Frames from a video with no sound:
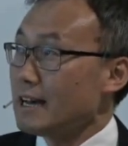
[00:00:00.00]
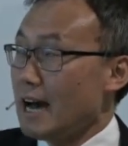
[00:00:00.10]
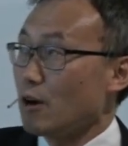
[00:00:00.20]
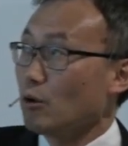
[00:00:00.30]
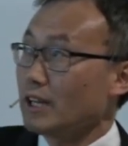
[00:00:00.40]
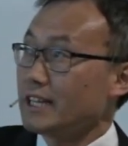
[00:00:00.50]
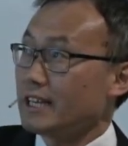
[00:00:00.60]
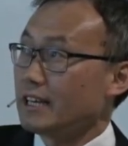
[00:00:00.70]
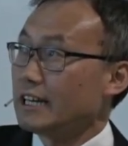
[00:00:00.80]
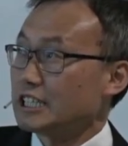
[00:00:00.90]
I
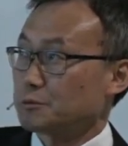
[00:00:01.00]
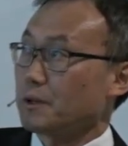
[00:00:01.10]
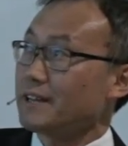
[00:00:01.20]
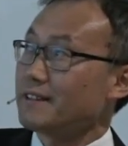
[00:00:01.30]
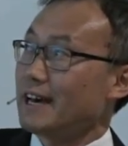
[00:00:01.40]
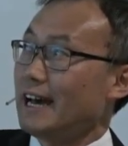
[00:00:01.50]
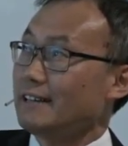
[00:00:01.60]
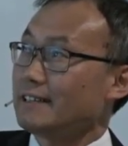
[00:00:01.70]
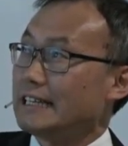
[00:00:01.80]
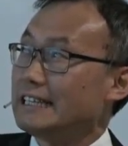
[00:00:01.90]
already explained
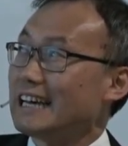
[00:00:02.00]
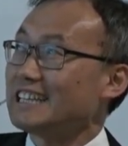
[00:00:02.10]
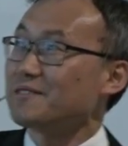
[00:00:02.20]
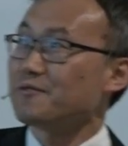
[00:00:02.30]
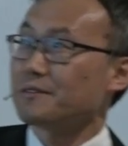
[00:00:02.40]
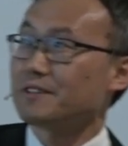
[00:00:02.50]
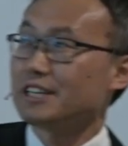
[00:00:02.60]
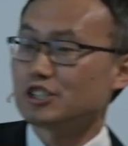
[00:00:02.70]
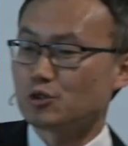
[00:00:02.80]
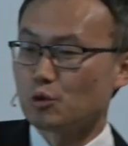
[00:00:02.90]
that in
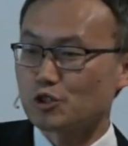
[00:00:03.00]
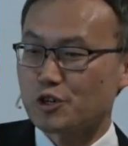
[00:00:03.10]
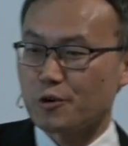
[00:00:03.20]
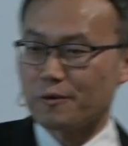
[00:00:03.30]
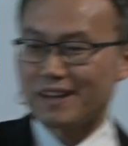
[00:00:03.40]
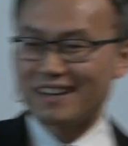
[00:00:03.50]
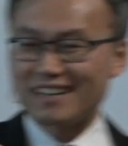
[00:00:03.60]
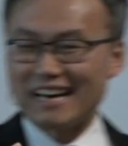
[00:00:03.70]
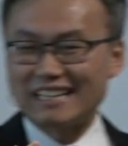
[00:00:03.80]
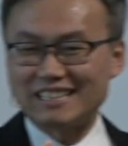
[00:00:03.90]
1950s, North Korea
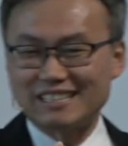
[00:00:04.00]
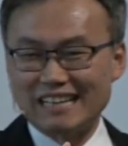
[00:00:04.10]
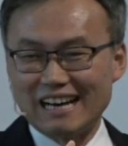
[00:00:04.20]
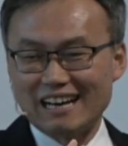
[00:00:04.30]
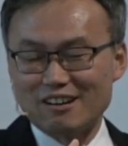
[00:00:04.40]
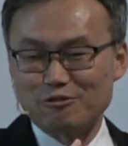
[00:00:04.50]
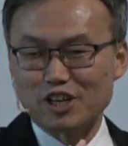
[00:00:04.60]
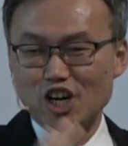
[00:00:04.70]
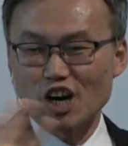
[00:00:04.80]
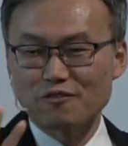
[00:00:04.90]
uh, uh
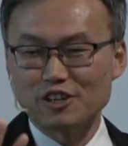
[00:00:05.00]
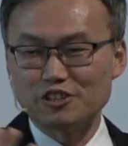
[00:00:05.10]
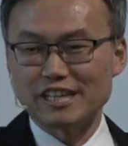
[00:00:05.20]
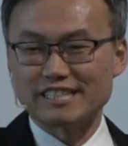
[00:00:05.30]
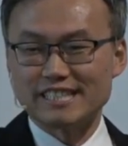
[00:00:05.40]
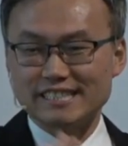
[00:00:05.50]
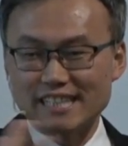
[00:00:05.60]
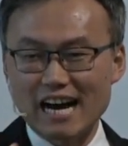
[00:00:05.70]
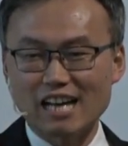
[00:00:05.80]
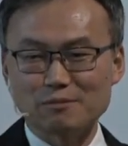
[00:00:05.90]
recovered its
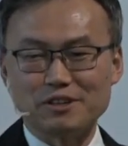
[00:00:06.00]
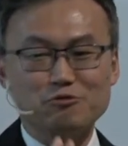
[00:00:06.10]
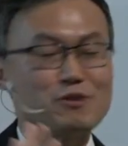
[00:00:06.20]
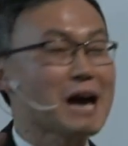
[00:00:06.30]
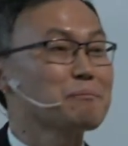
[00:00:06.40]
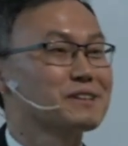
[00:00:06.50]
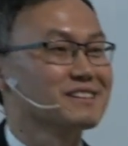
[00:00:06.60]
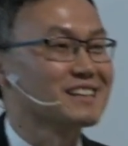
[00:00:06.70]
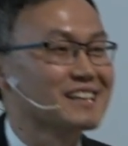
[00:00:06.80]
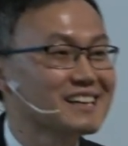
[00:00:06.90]
economy
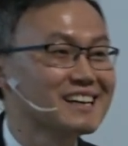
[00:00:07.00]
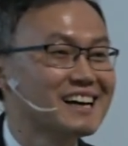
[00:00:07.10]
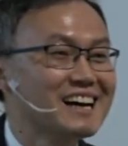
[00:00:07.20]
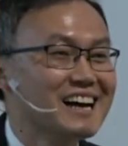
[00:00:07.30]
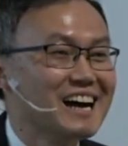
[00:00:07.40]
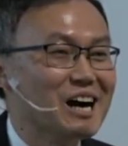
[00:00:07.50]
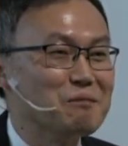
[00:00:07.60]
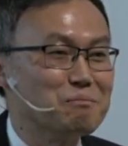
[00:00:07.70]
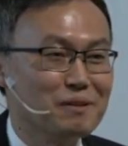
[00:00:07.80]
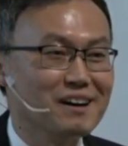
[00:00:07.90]
rapidly, uh,
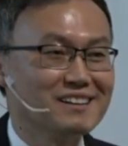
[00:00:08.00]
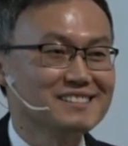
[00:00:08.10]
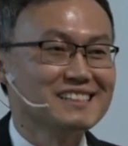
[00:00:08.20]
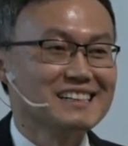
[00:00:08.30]
but